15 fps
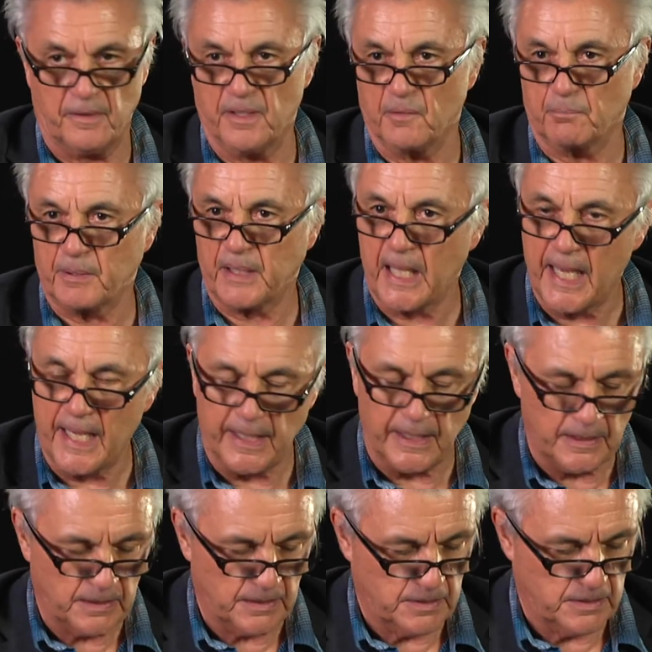in a
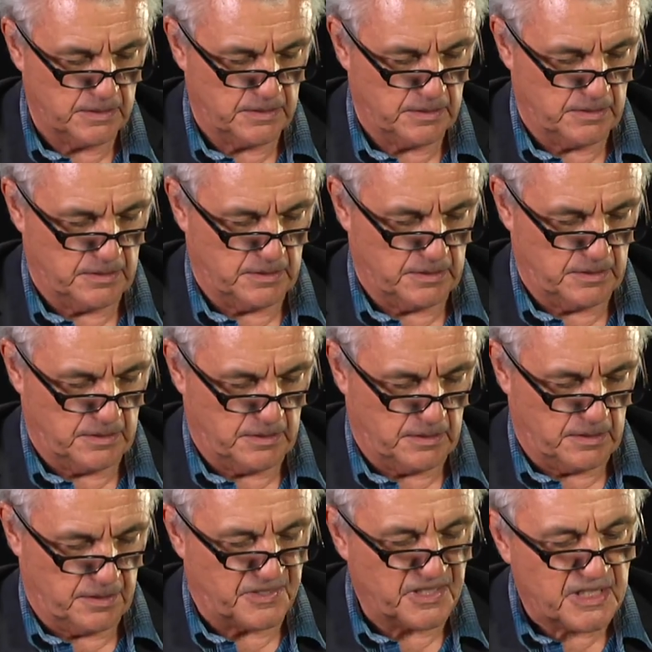play.
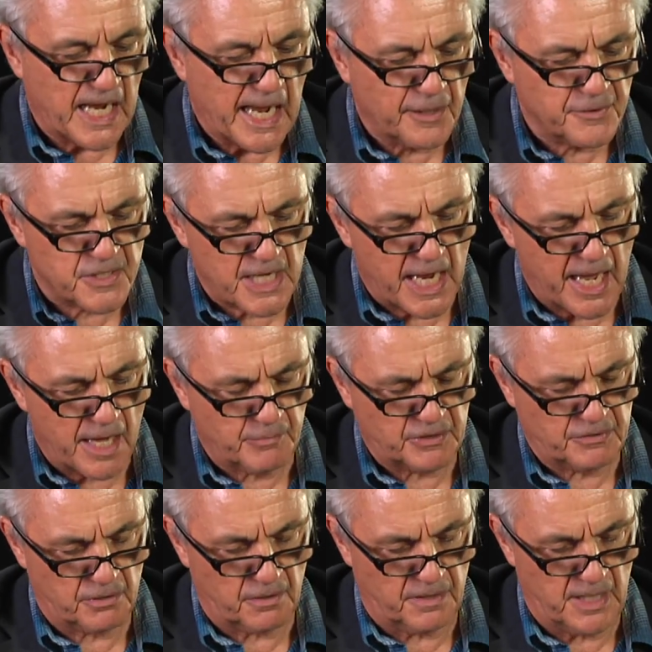The town's
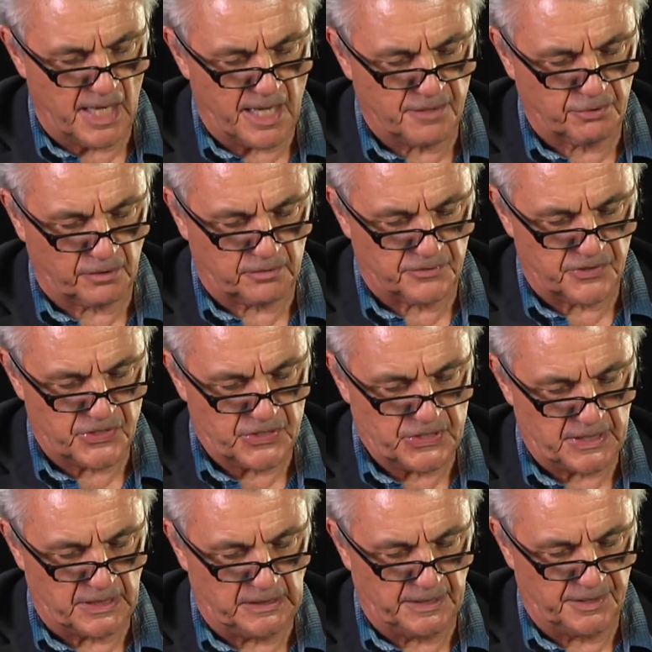amateur theatrical
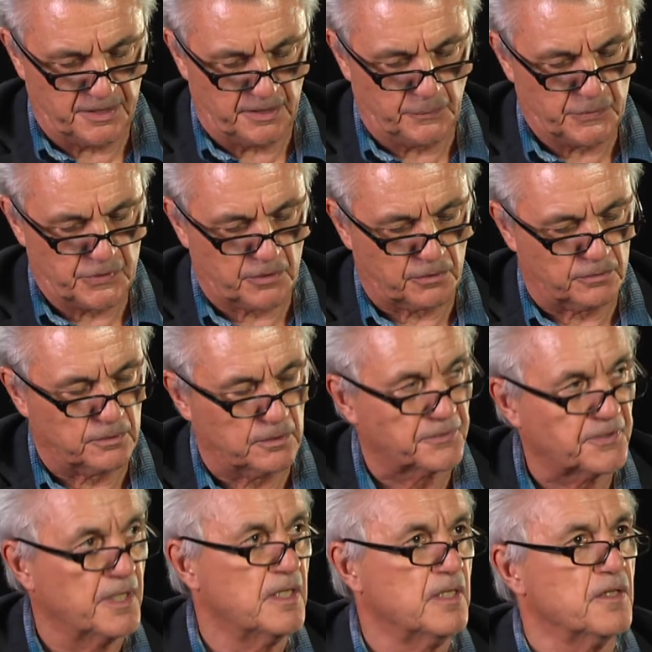society was
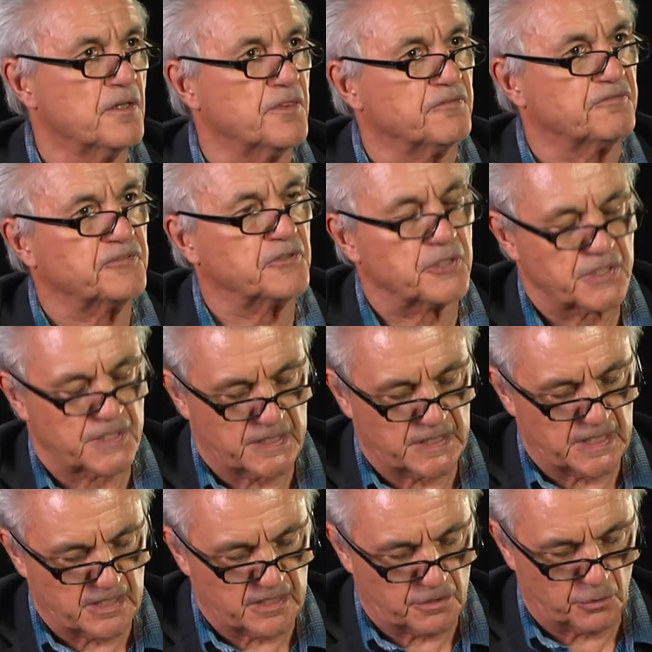called the First
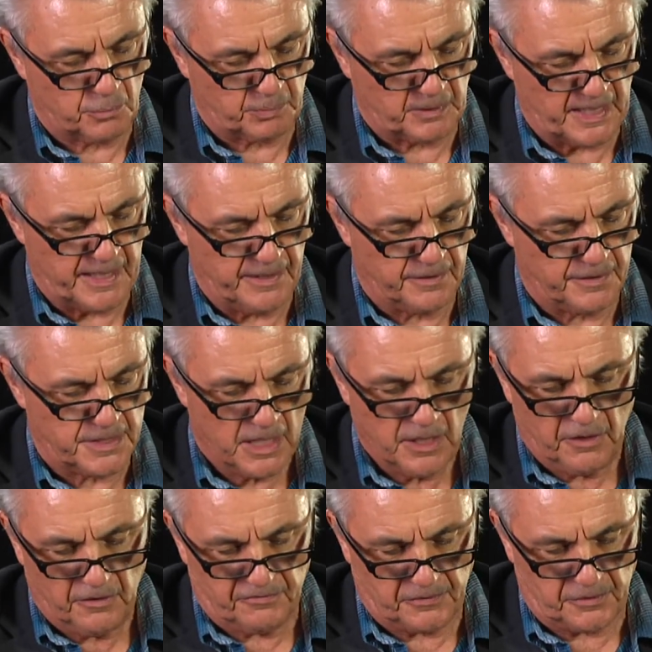Sister Players,
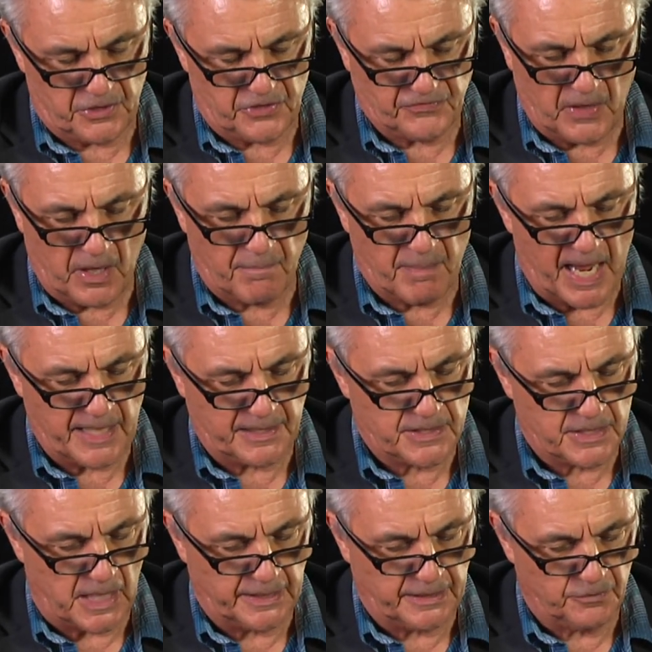for as far back as
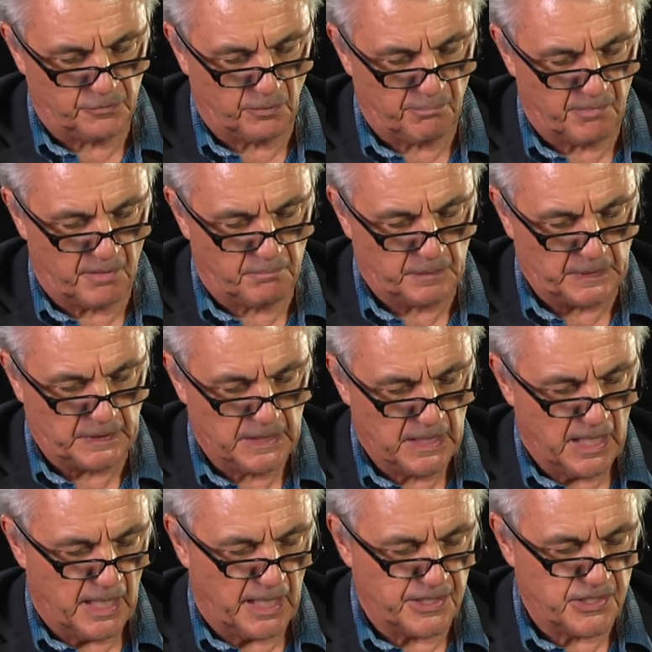I can remember,
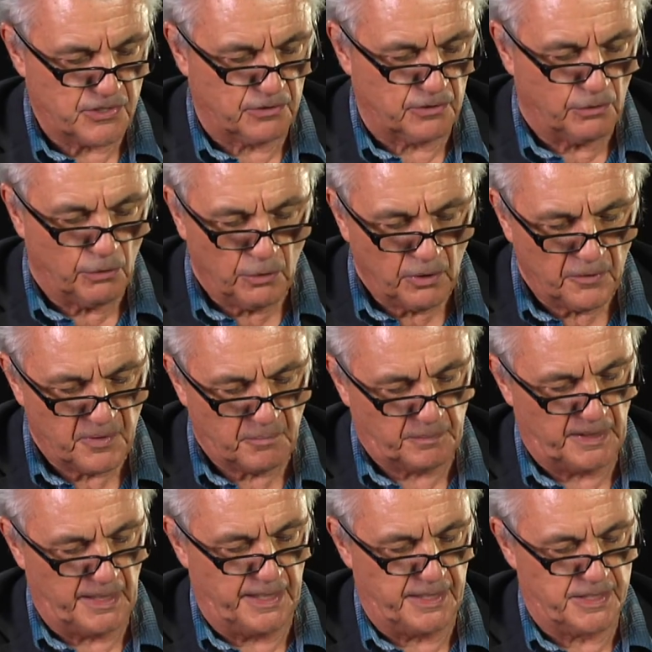I saw all the
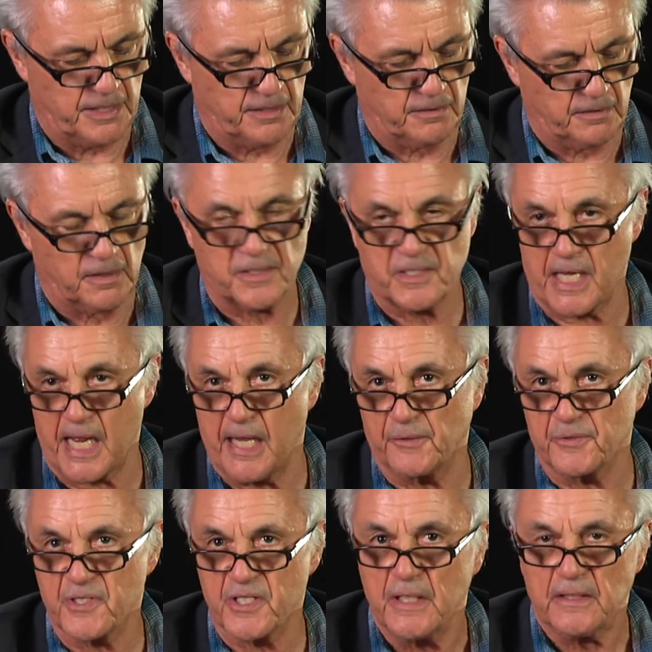plays in our
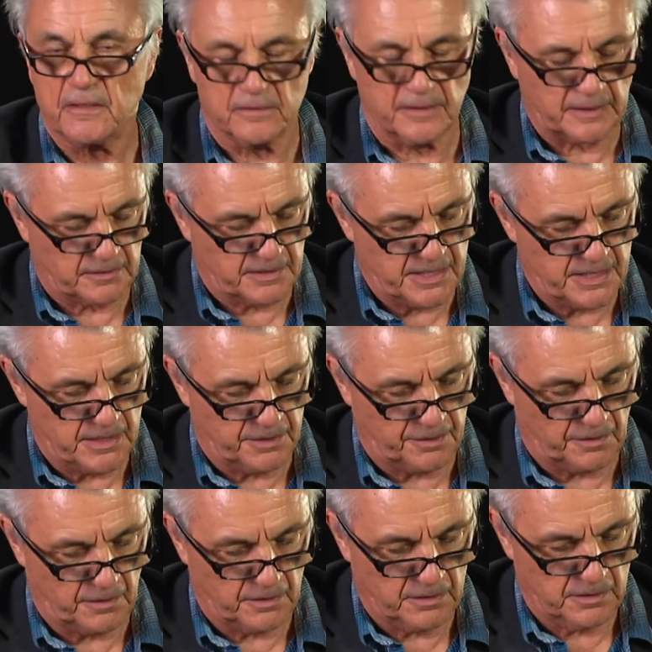town's little
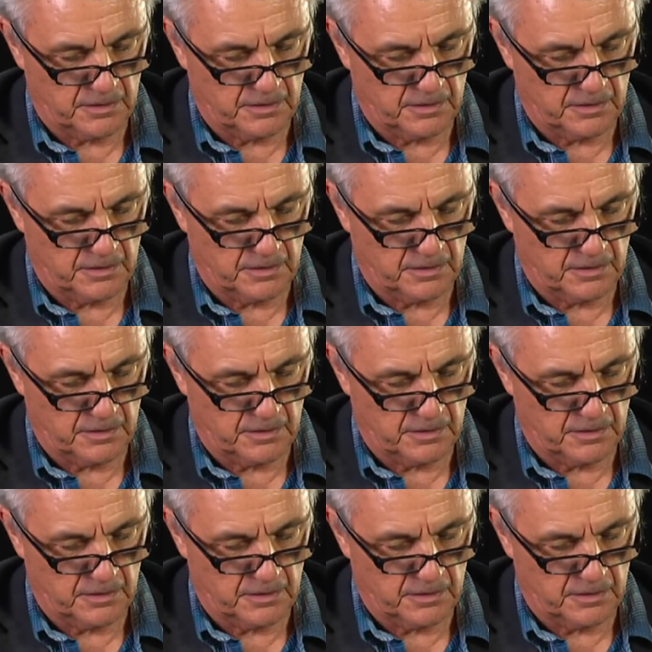theater.